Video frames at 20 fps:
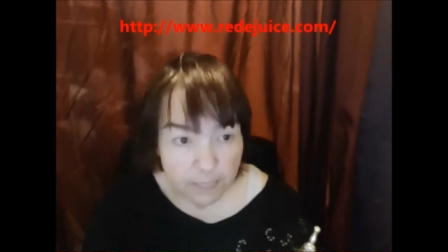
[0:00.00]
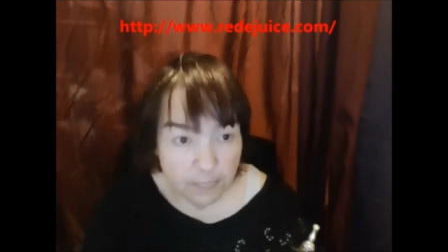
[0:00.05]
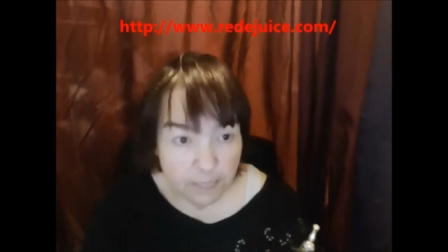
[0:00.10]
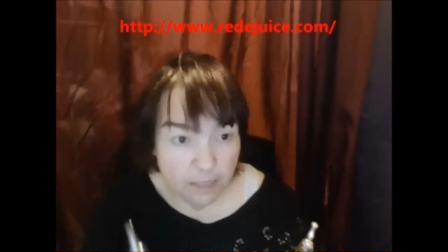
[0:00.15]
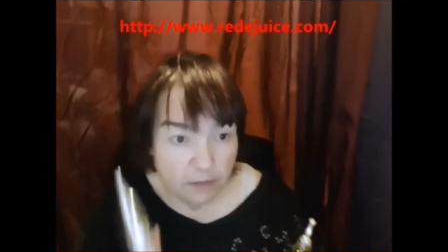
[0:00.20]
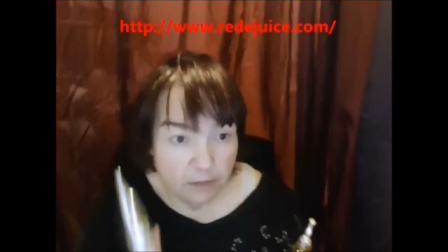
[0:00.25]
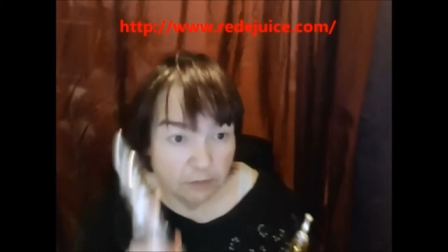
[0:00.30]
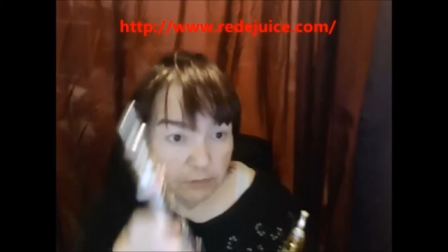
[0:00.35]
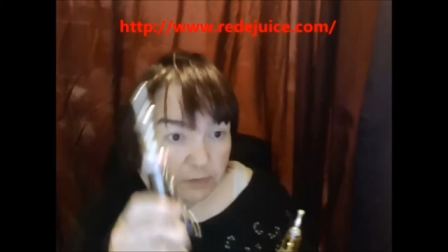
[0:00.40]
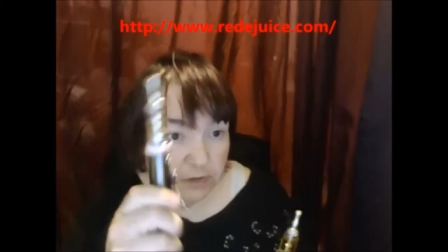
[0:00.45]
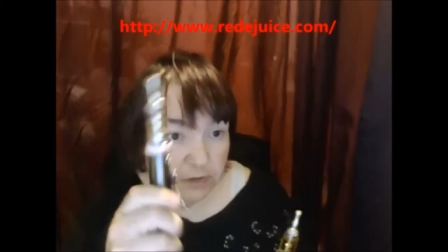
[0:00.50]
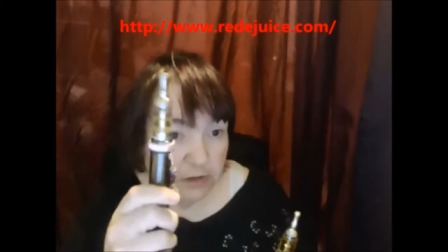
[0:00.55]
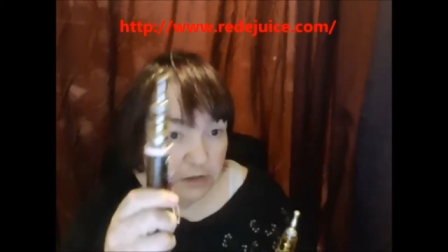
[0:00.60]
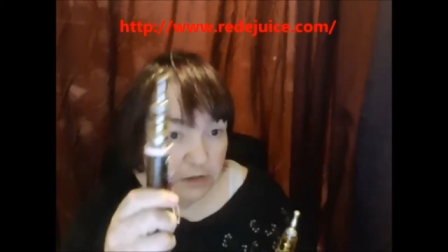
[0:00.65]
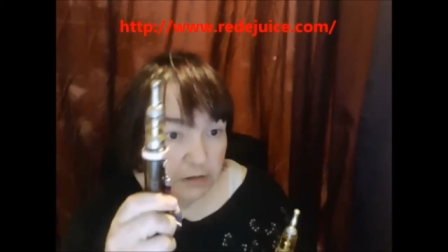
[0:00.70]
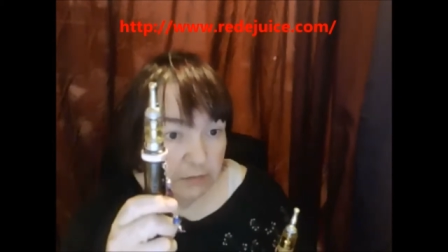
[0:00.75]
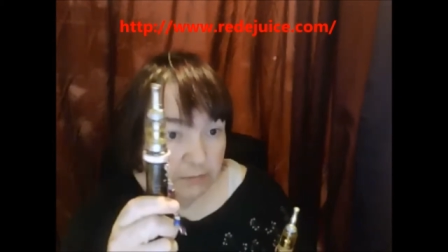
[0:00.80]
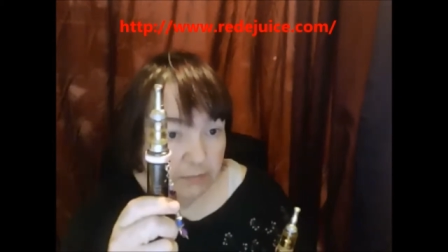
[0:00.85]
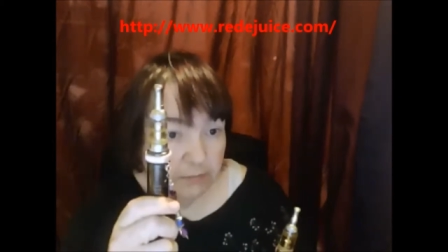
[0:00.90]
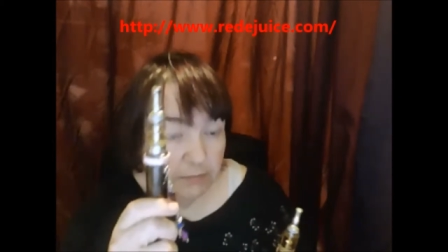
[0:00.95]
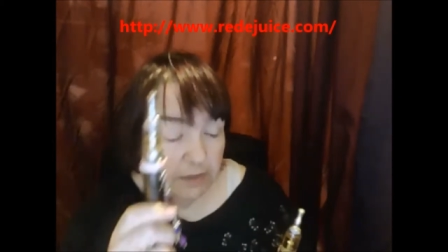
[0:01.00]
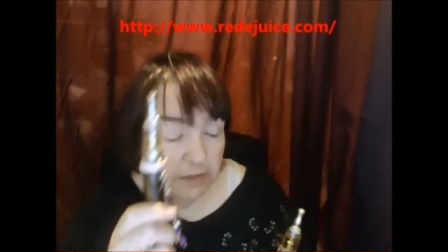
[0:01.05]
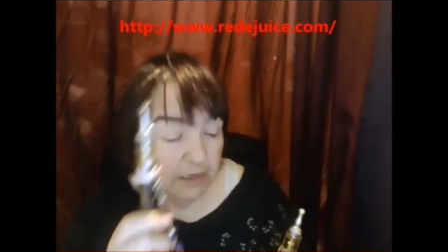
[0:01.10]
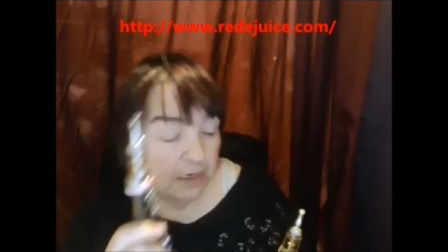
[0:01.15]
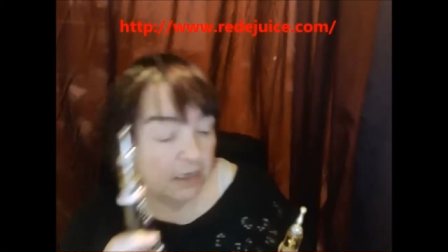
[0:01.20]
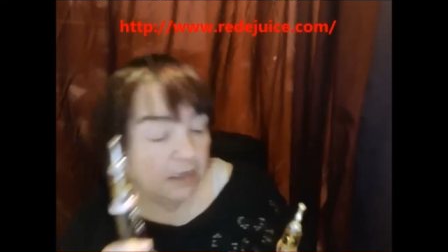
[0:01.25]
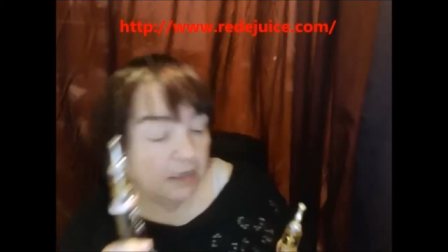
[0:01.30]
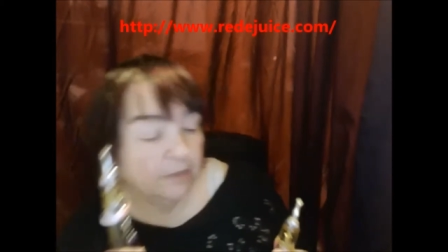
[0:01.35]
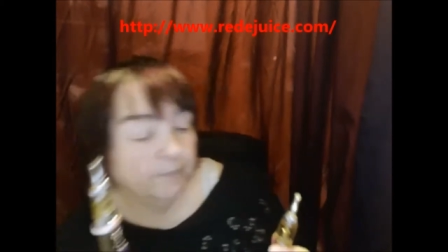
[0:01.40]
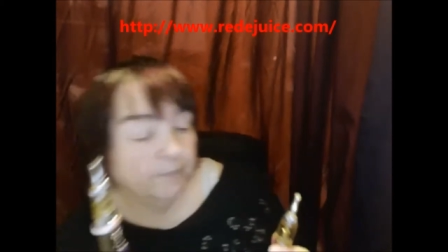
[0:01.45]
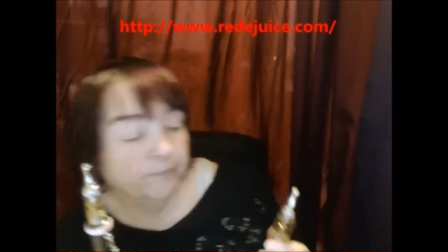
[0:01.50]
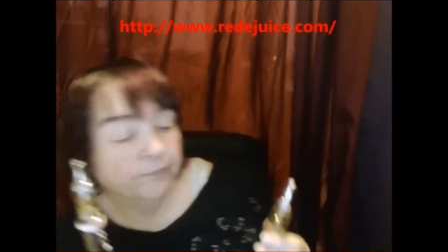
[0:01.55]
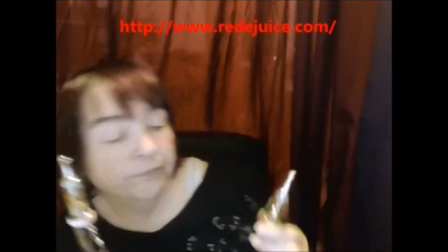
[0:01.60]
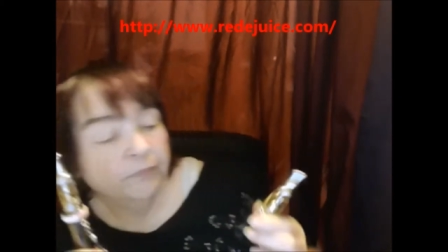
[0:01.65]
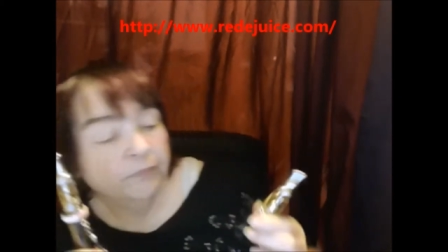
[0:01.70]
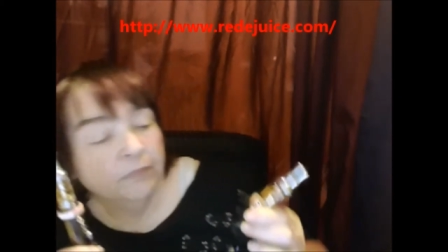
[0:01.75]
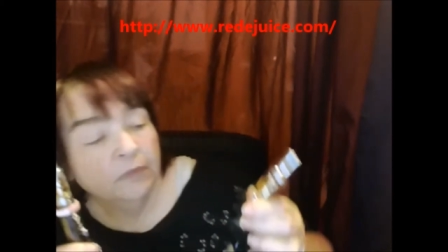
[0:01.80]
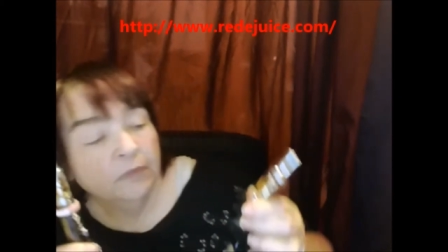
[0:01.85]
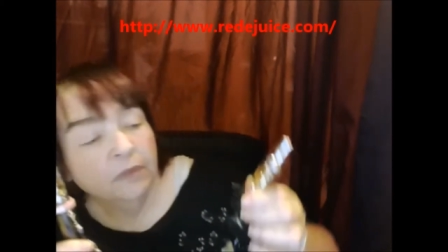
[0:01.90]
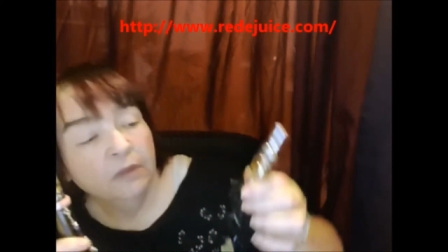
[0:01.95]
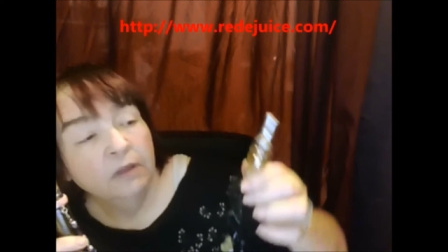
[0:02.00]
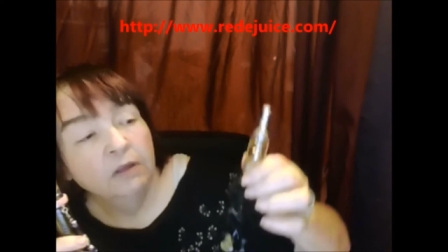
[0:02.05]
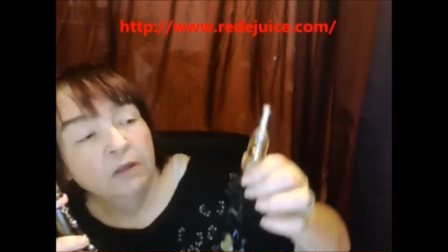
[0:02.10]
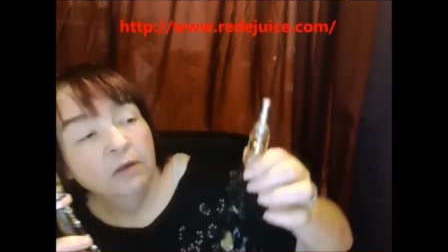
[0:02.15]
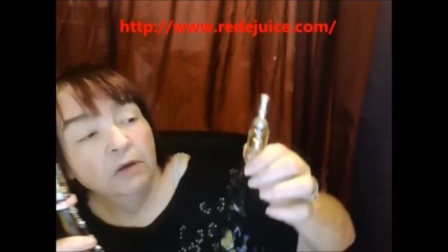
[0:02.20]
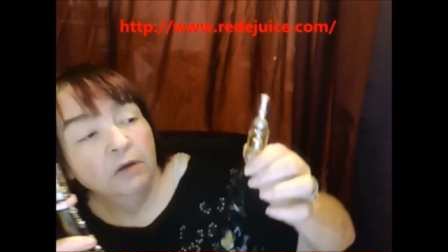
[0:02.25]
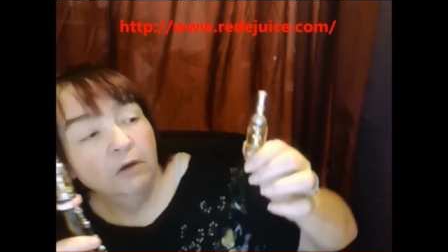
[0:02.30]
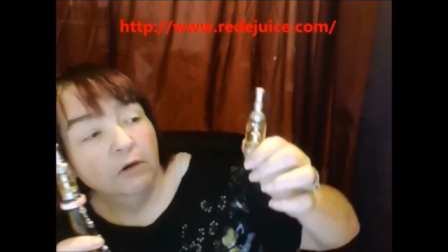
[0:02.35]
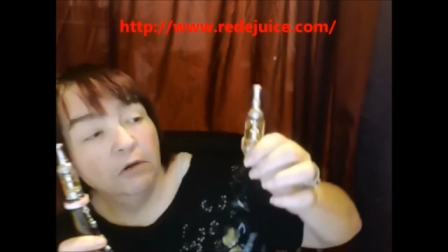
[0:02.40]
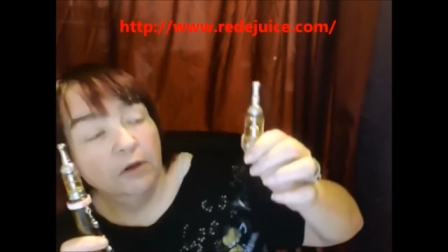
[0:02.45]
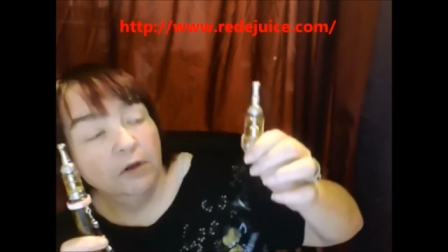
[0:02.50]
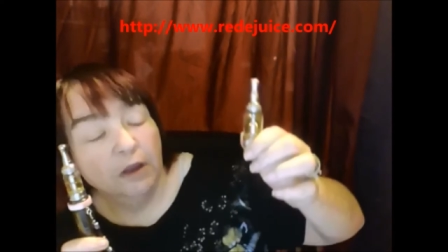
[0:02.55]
that are in the mini are